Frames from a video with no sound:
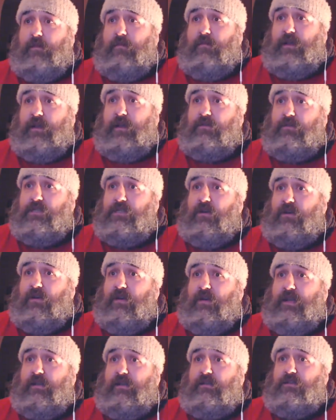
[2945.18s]
record
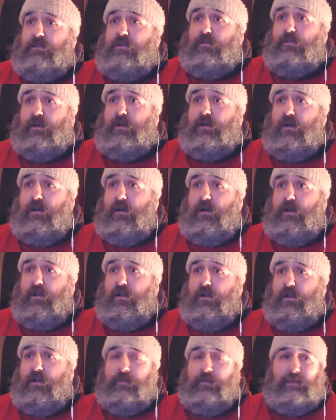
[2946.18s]
signing, top guy.
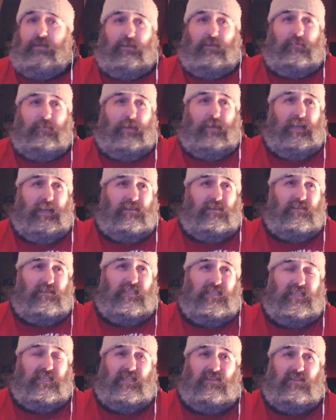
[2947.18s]
And I think we paid
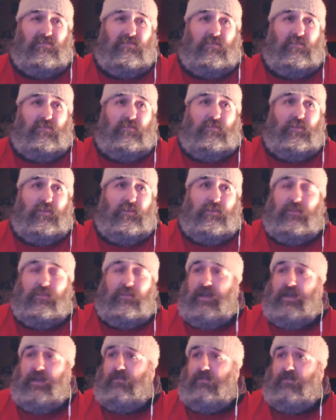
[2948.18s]

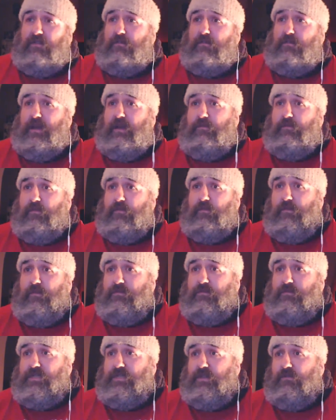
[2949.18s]
£650,000 for him
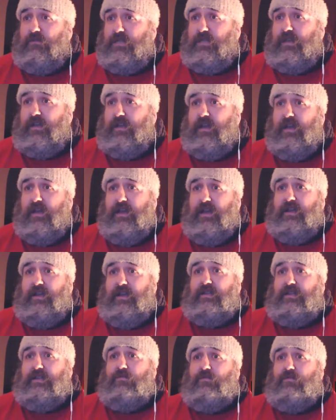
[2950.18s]
from Celtic.
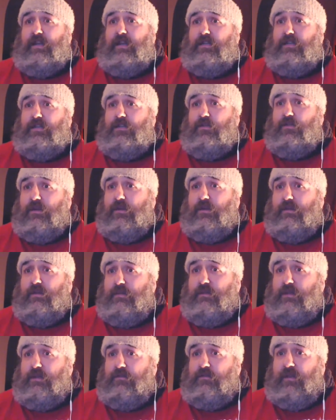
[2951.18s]
Didn't really do what he
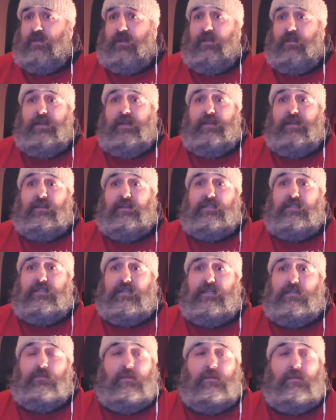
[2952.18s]
was meant to have done. At the end of the
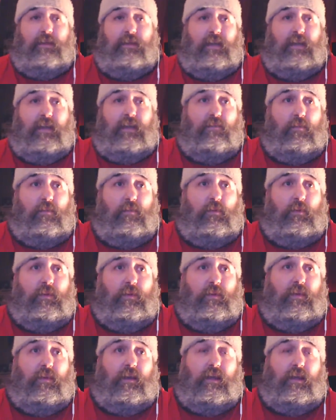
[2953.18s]
season, we beat
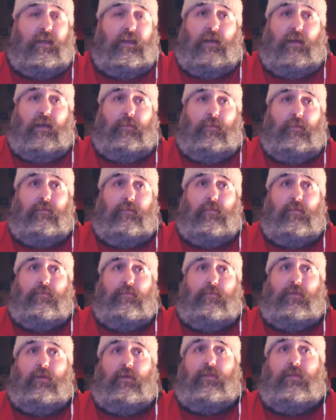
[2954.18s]
Liverpool in the League Cup, and we
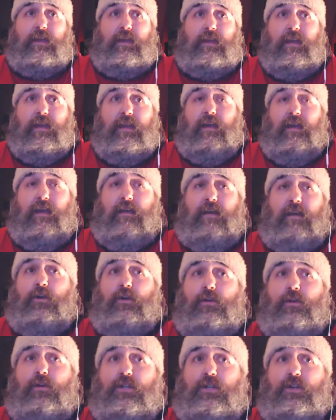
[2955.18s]
broke the
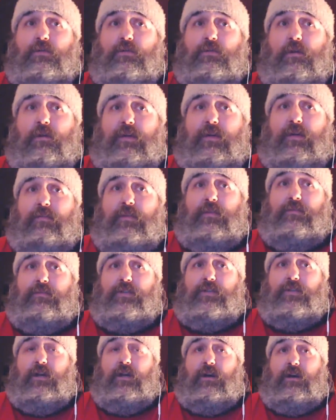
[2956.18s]
hoodoo of if
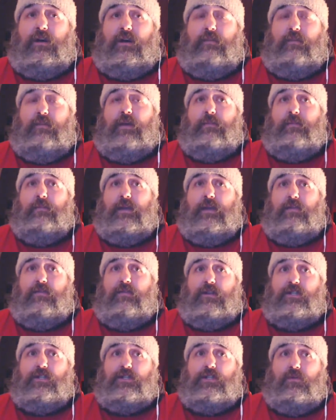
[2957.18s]
Ian
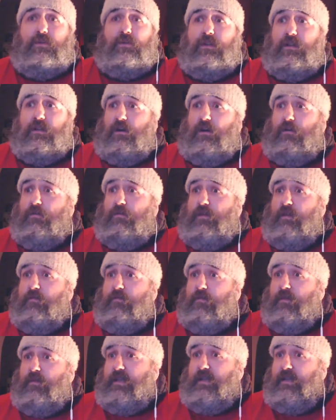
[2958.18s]
Rush scored in a goal for
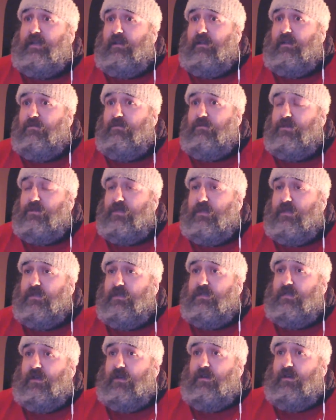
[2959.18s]
Liverpool, they didn't lose.
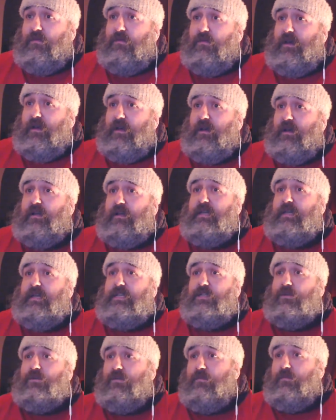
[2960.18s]
So
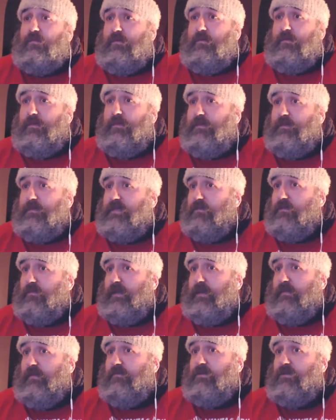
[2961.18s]
he scored, and we
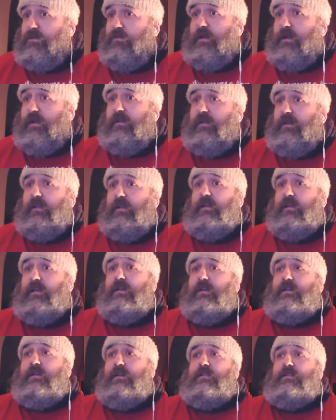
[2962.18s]
still beat them 2-1.
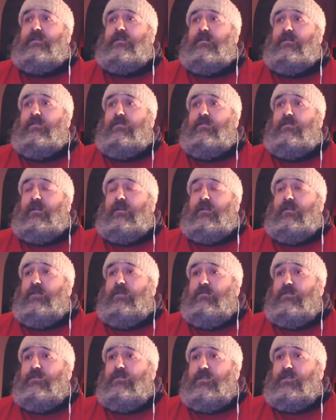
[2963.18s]
So I don't
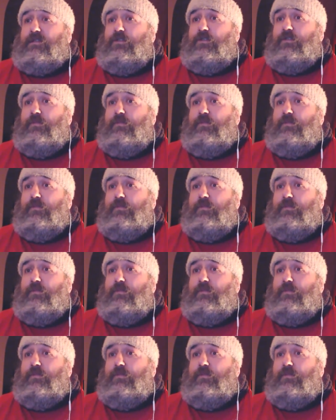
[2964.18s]
think there was too